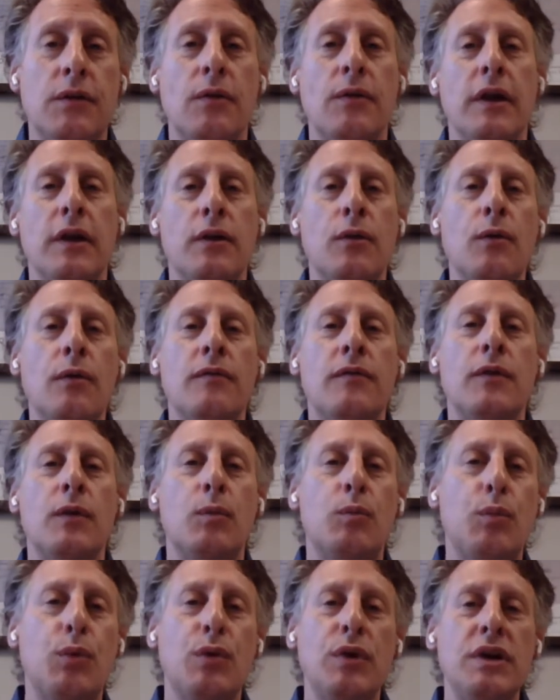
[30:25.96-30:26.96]
so that you have
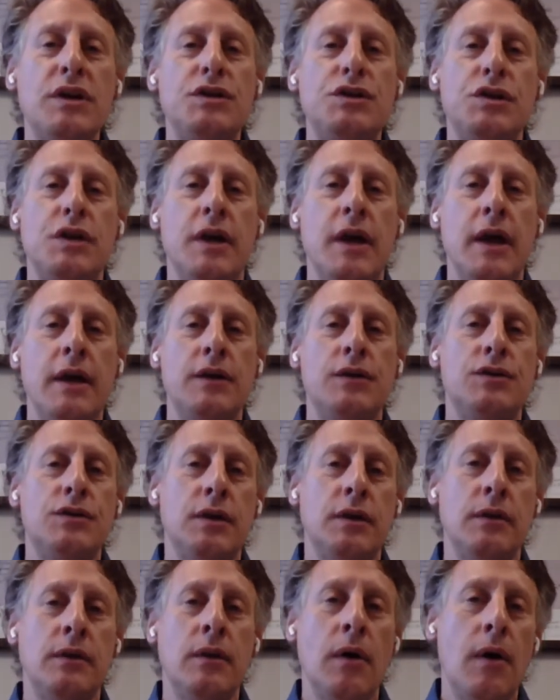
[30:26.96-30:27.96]
an
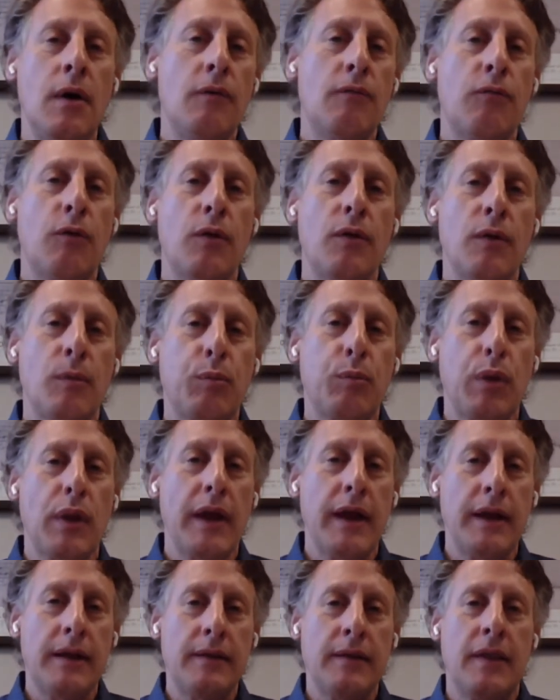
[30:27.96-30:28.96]
appreciation for the
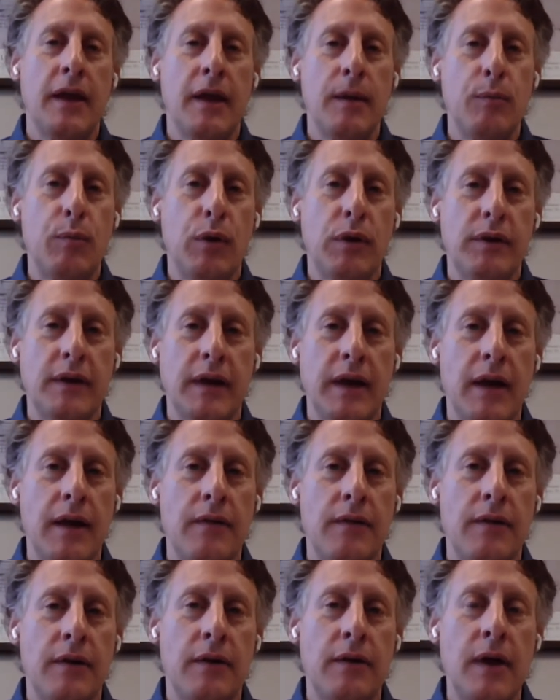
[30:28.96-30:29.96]
plan they put
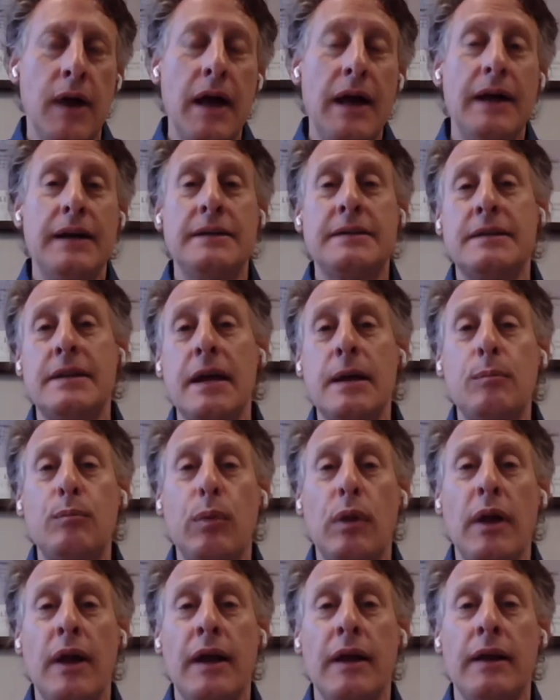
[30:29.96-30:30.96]
together.
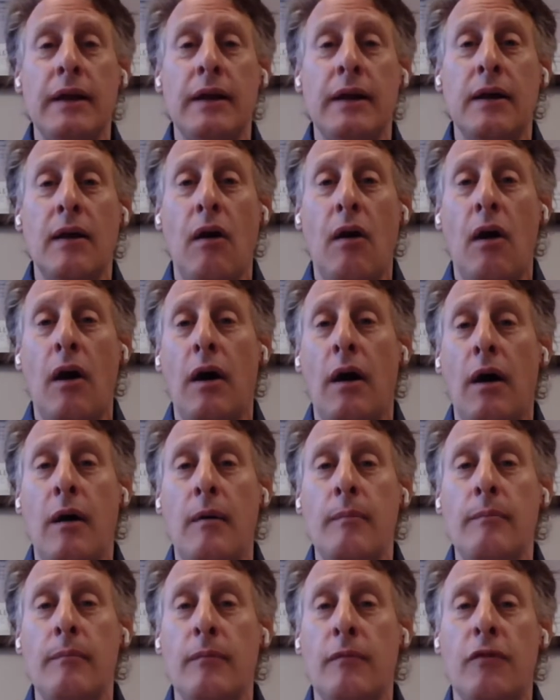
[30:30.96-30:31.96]
Estate planning,
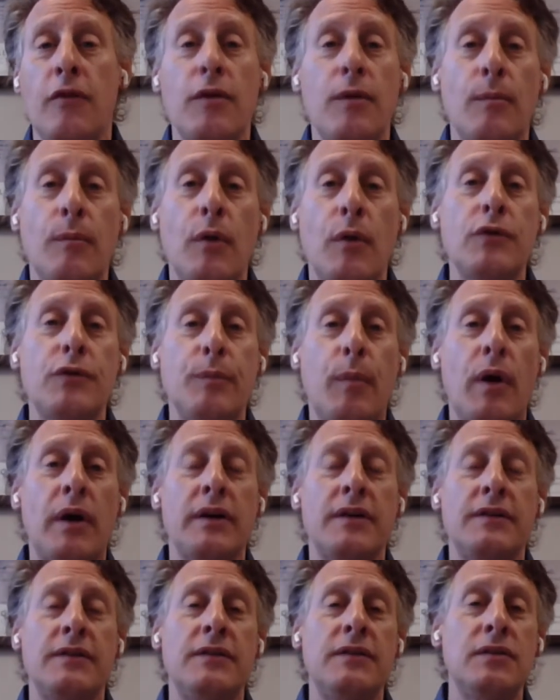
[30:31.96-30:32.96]
for the most
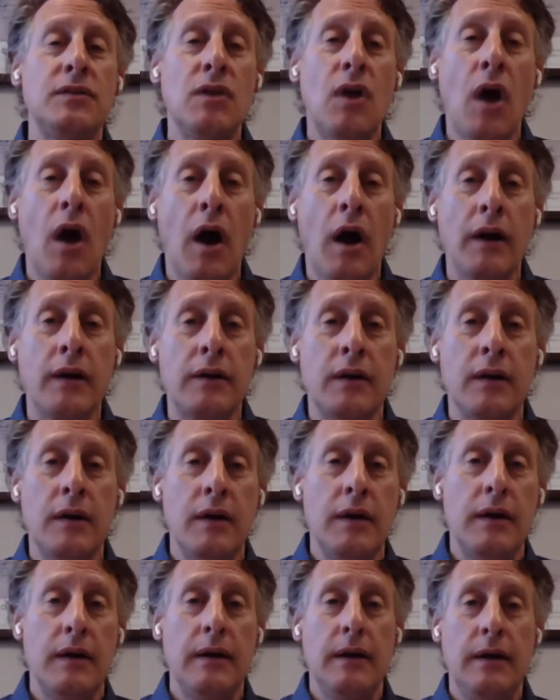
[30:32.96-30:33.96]
part, is not
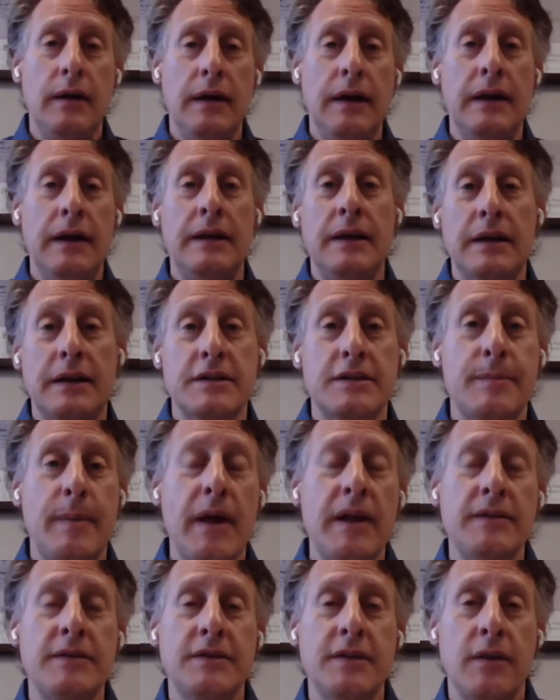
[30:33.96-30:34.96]

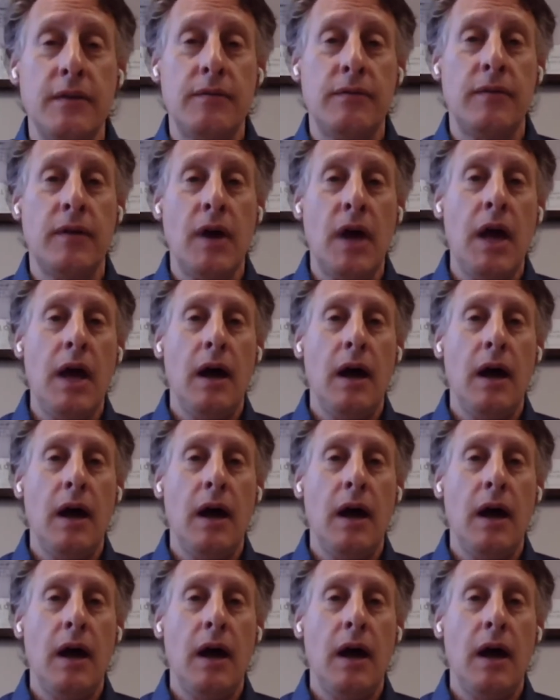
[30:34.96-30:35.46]
inexpensive.